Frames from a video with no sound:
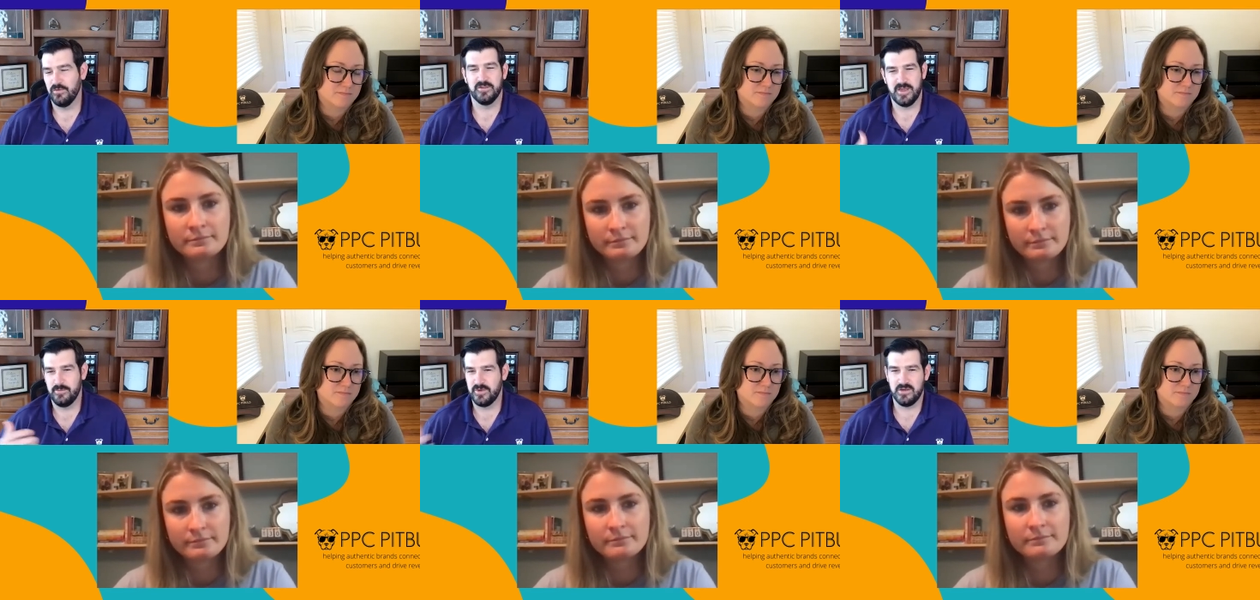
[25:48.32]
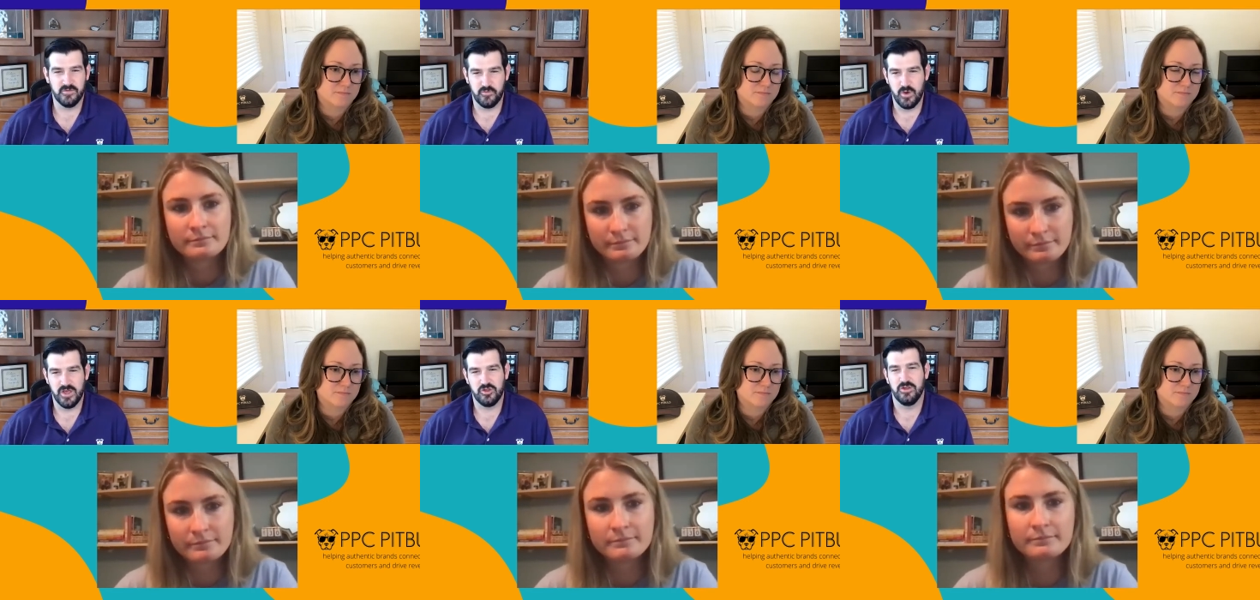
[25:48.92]
Speaker 1: the same types of
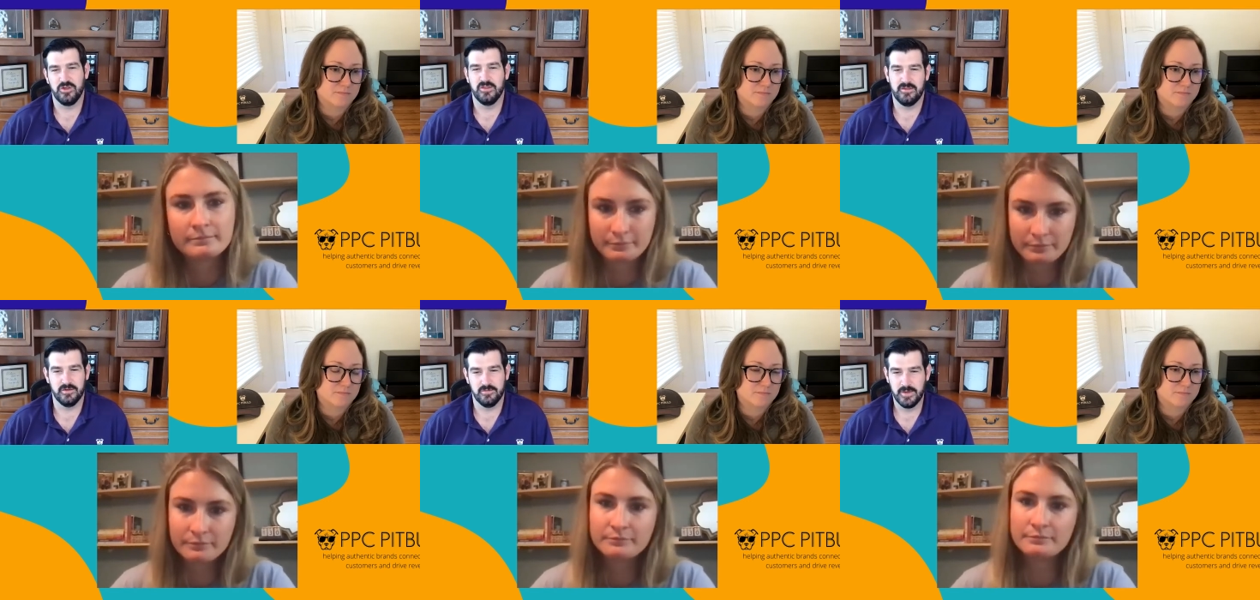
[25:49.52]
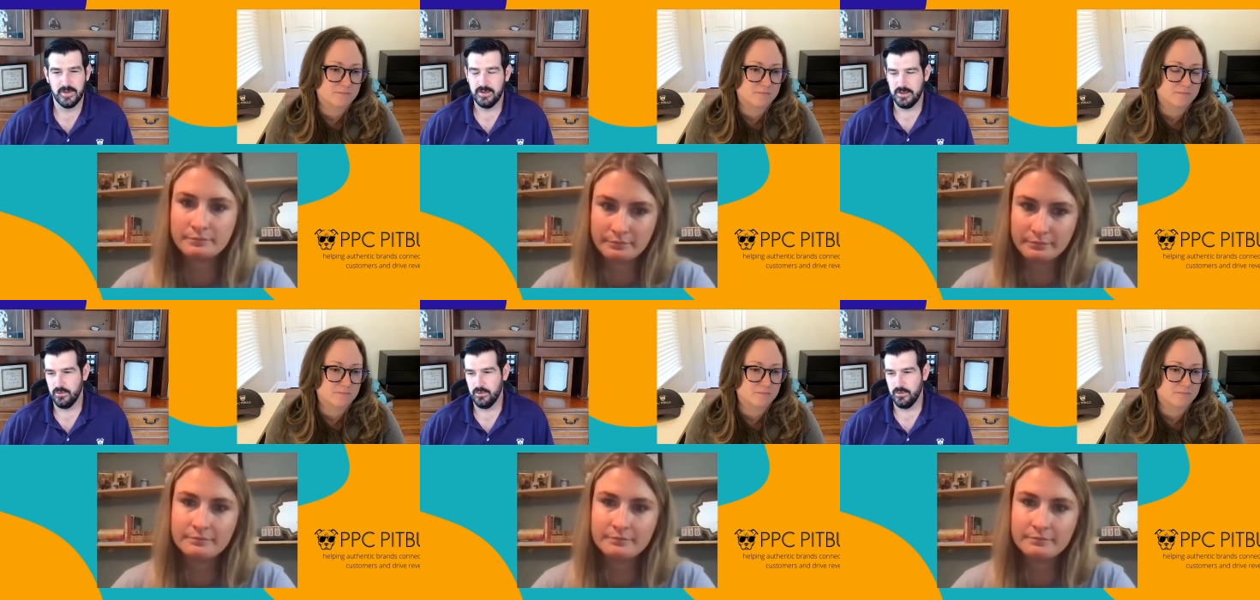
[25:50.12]
questions and mm-hmm.